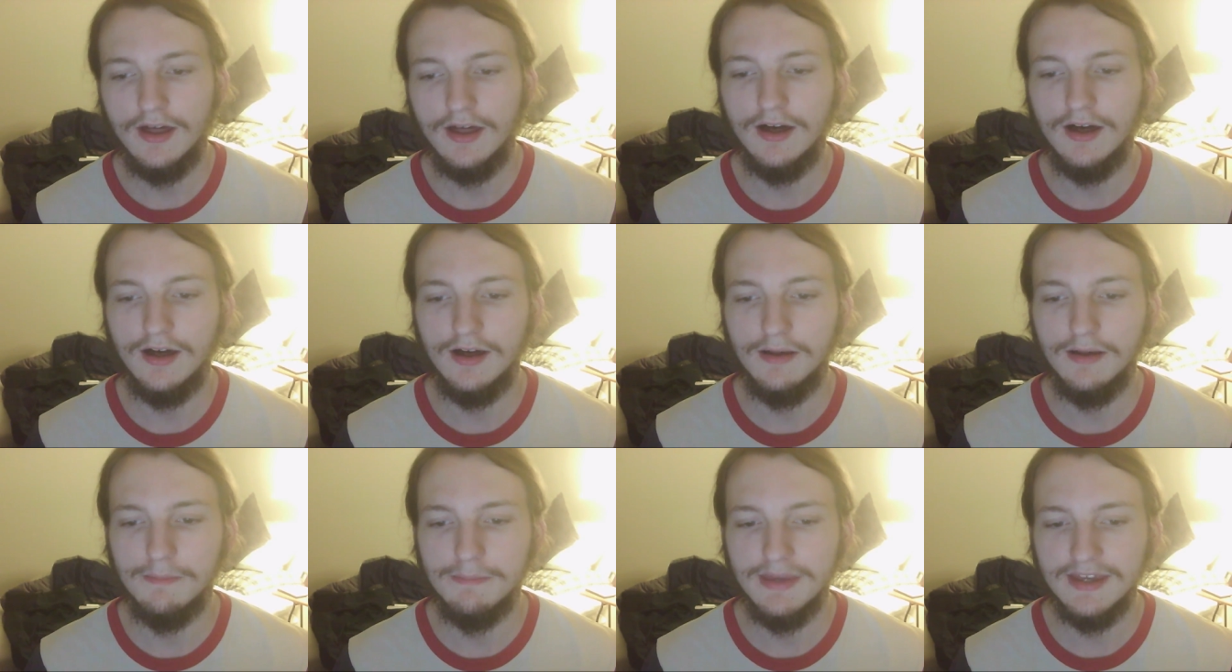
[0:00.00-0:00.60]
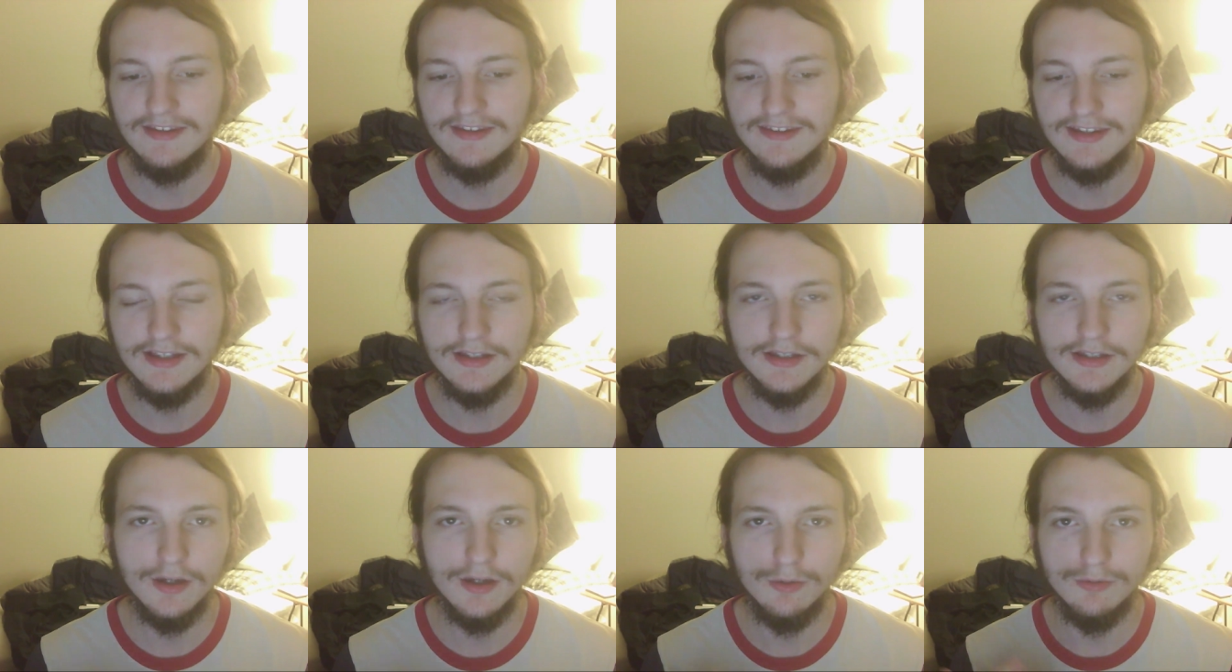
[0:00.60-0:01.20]
uh, makes
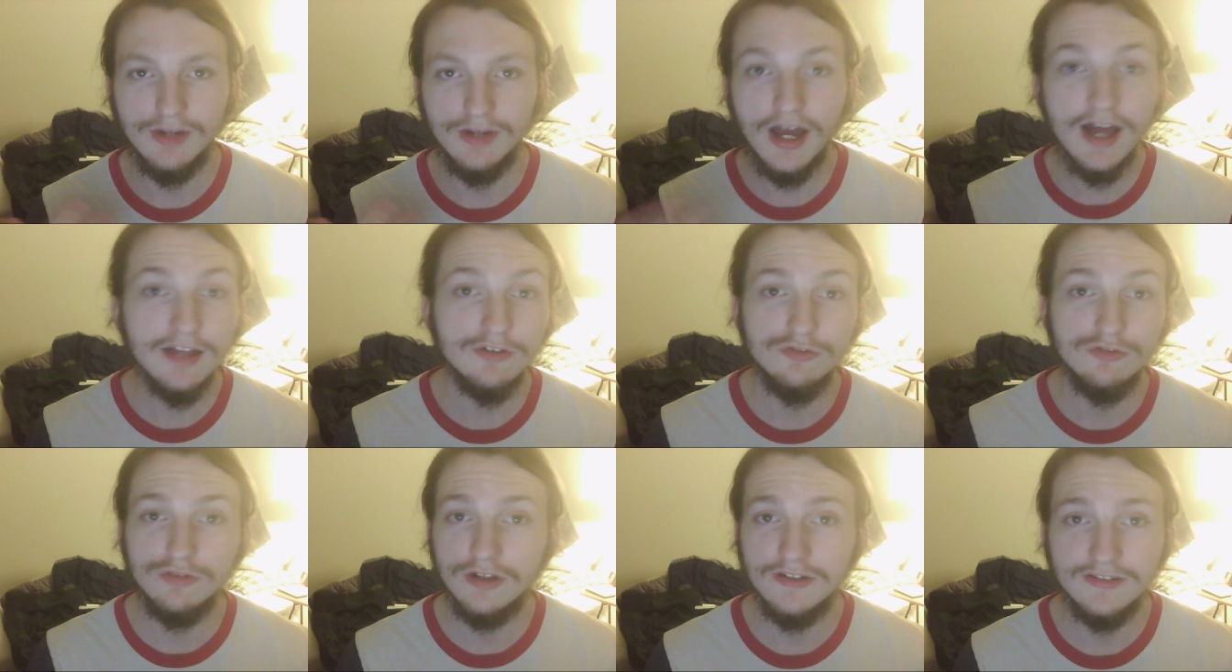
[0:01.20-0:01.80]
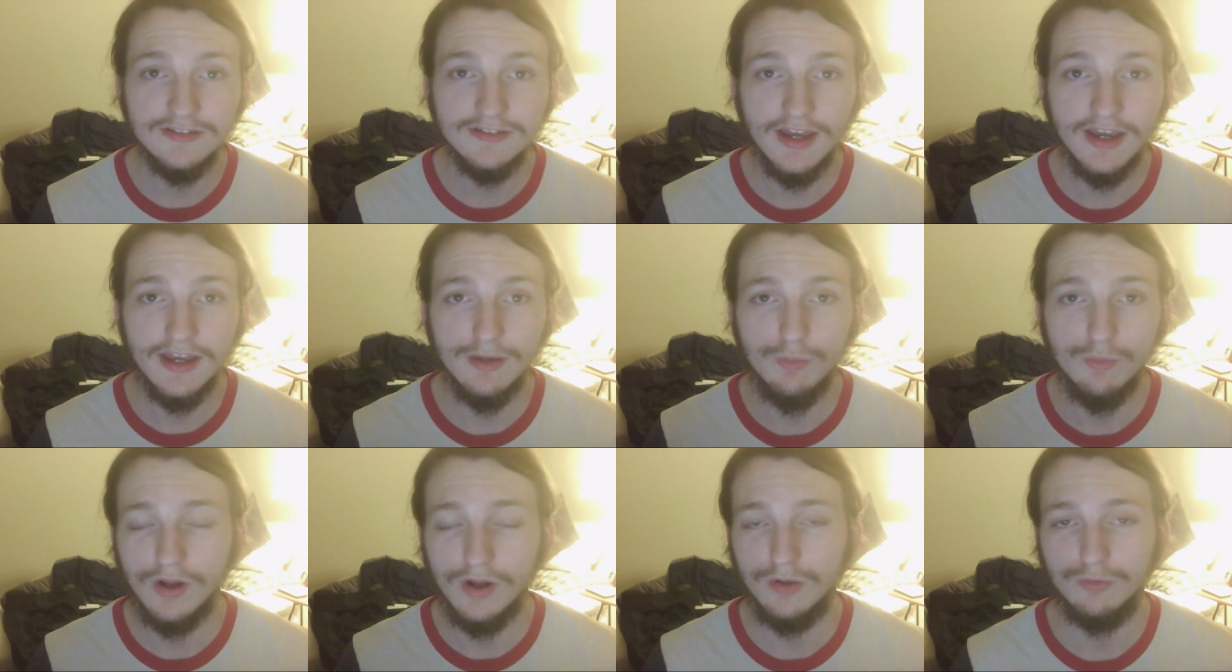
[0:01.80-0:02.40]
Ilio not just
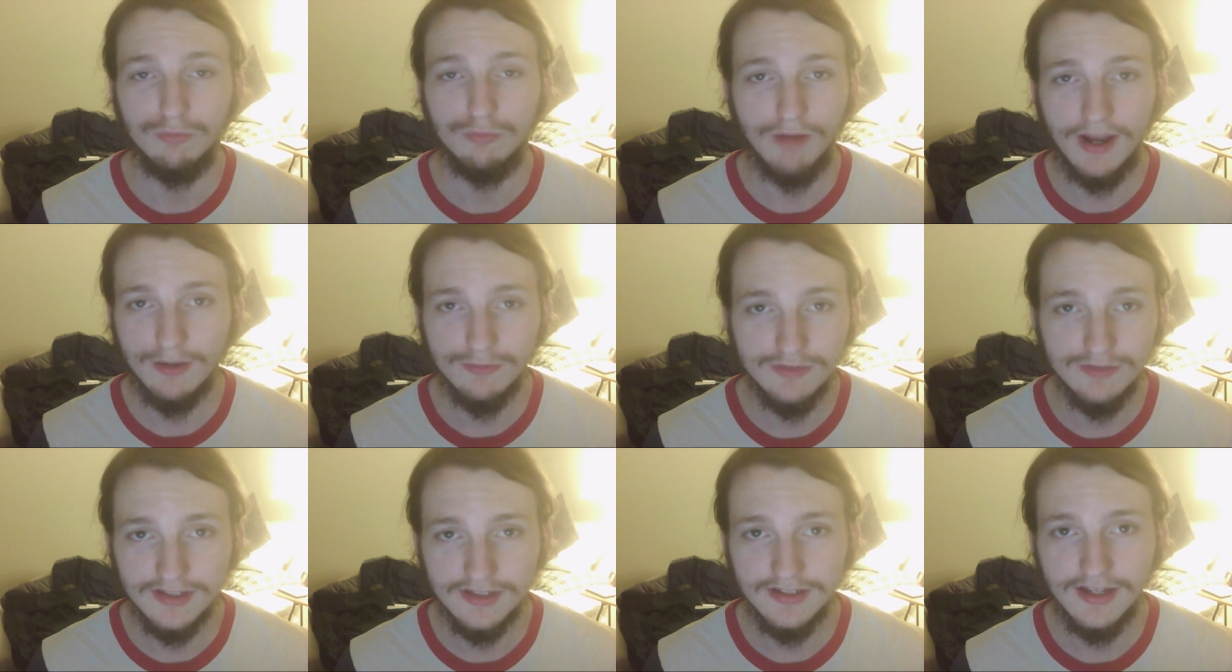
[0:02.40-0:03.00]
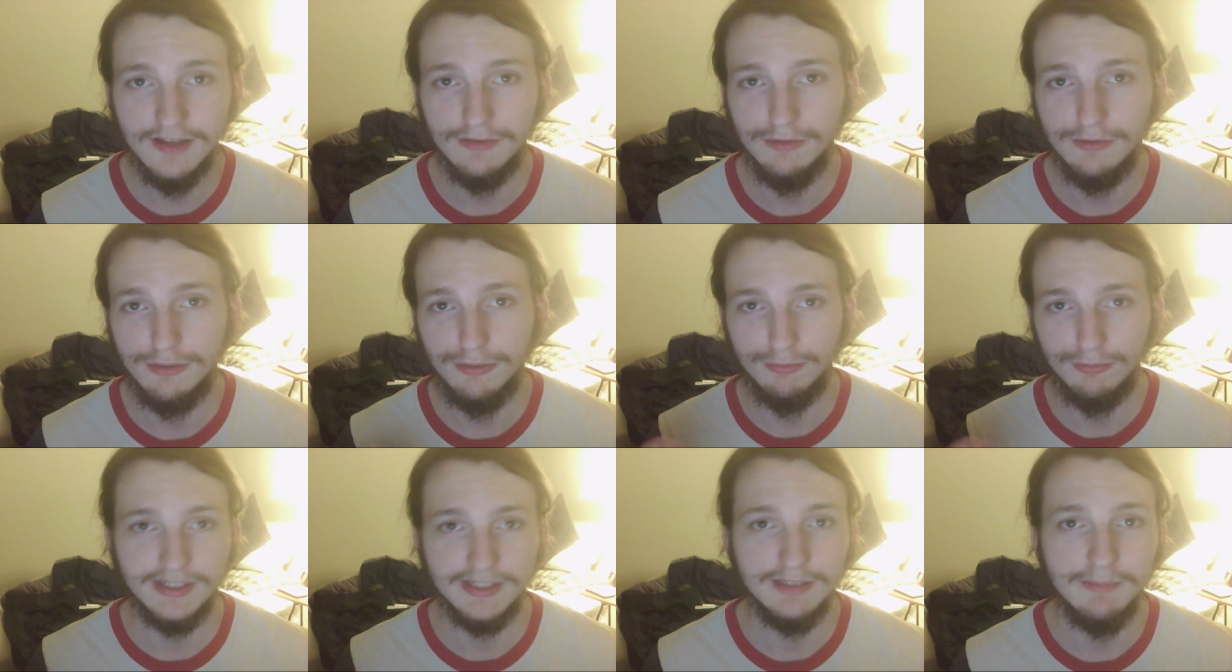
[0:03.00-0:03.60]
a well-rounded and
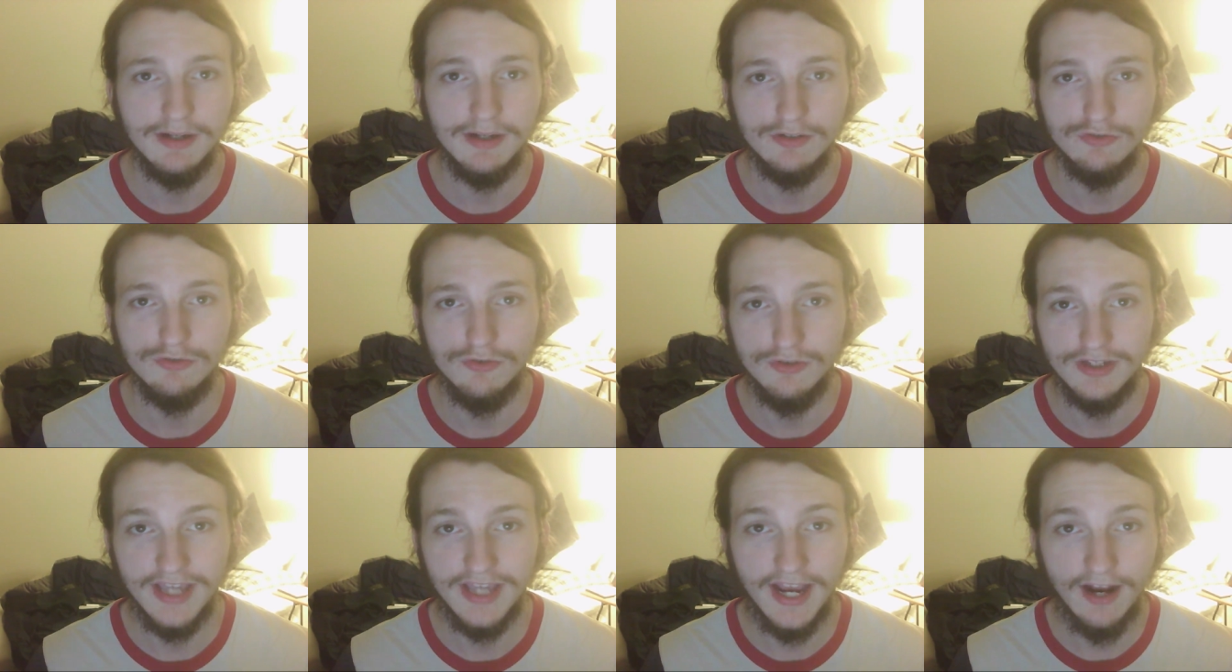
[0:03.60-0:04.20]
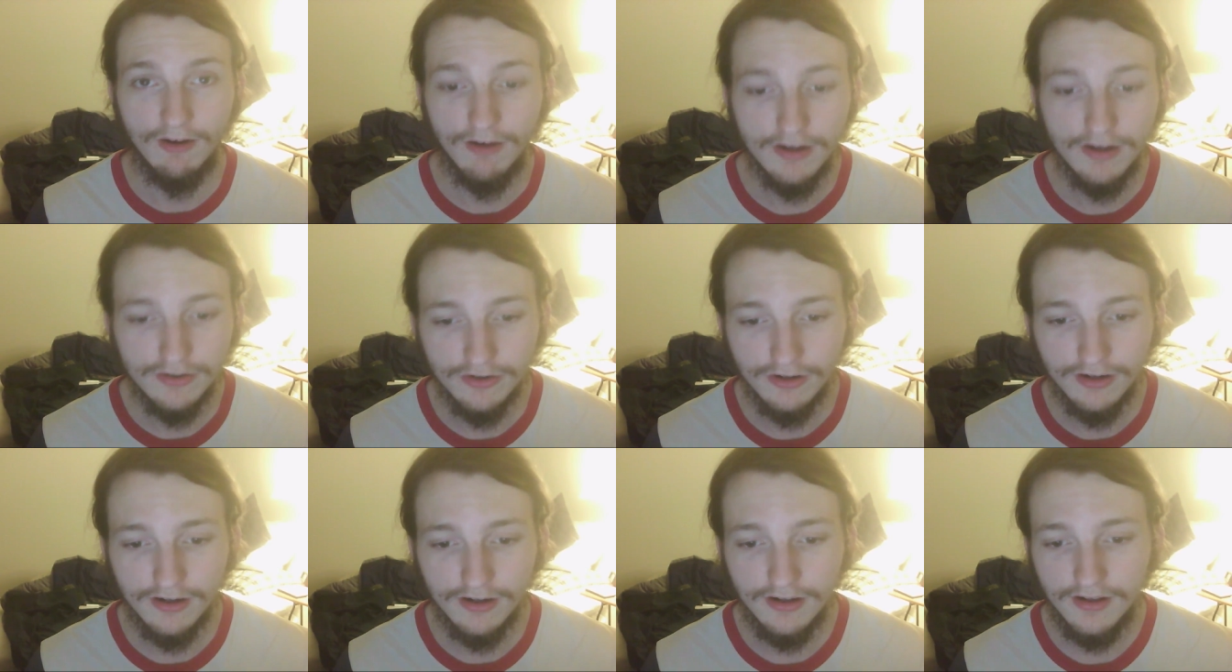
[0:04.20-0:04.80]
three-dimensional
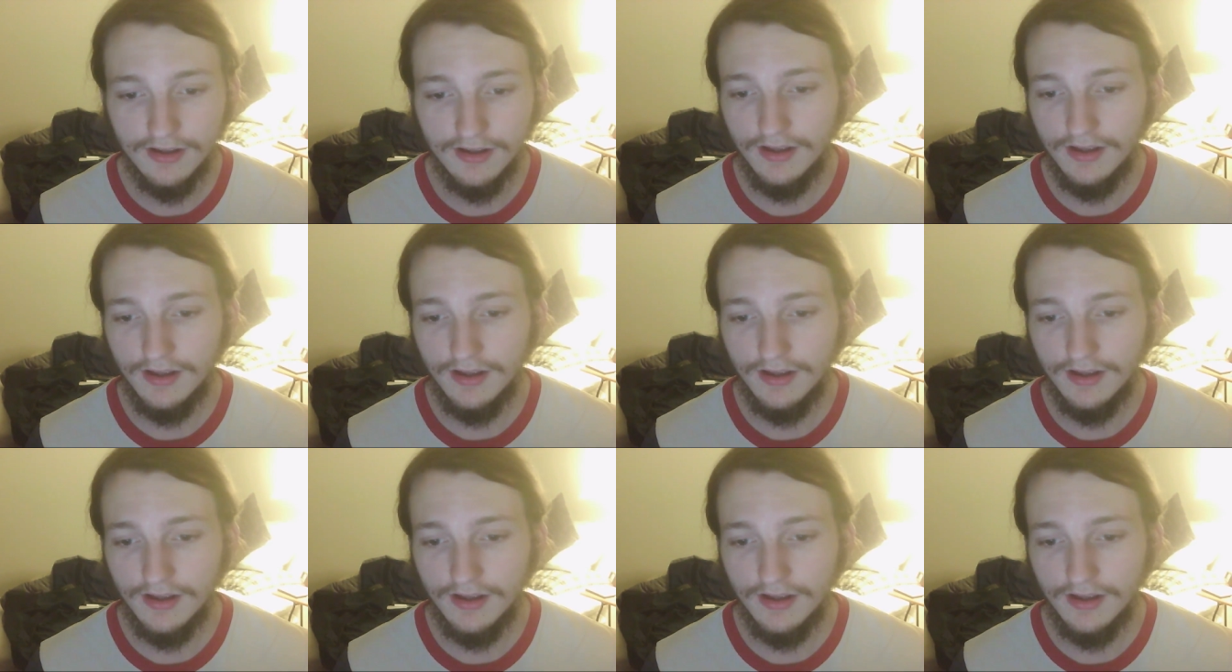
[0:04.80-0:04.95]
character,